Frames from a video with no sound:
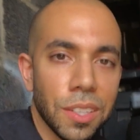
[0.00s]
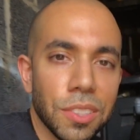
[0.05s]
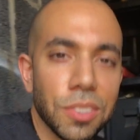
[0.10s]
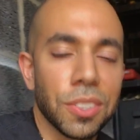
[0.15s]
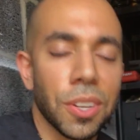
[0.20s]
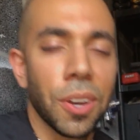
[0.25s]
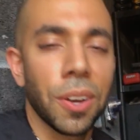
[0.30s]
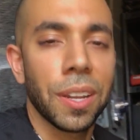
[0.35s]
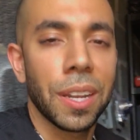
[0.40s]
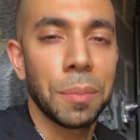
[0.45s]

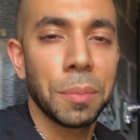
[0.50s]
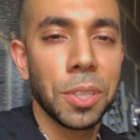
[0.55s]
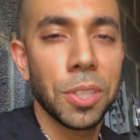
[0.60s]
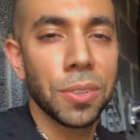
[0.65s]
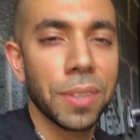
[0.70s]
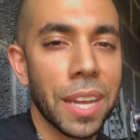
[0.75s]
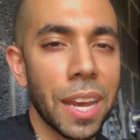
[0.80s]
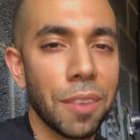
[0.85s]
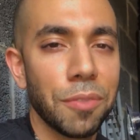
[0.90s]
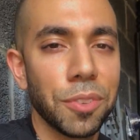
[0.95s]
So let me
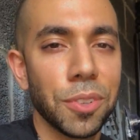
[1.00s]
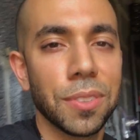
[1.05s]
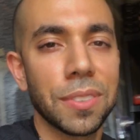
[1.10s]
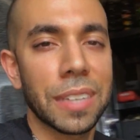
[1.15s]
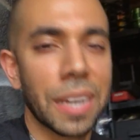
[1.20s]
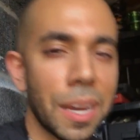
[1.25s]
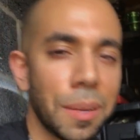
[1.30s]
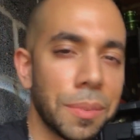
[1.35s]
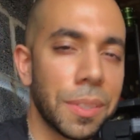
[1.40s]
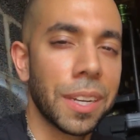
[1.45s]
do that a few
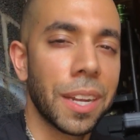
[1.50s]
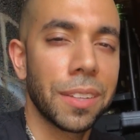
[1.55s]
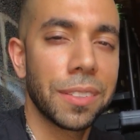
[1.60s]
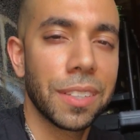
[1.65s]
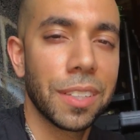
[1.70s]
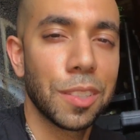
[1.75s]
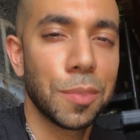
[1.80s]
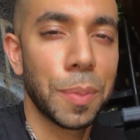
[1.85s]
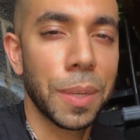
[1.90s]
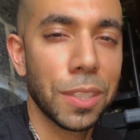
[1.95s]
times and I'll
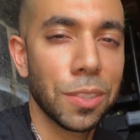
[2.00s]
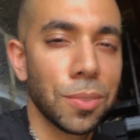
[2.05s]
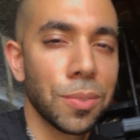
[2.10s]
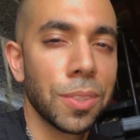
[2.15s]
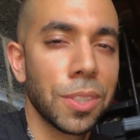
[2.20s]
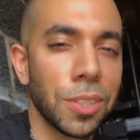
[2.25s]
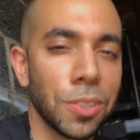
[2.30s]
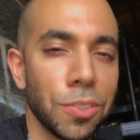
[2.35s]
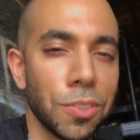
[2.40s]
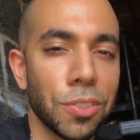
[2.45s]
touch base
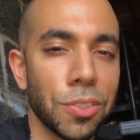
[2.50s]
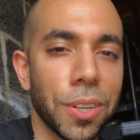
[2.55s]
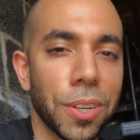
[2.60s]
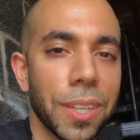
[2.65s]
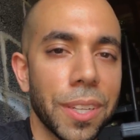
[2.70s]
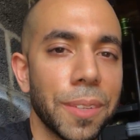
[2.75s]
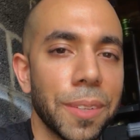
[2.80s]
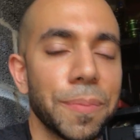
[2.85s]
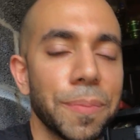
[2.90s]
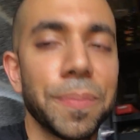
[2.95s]
with you
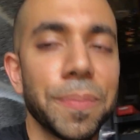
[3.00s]
shortly.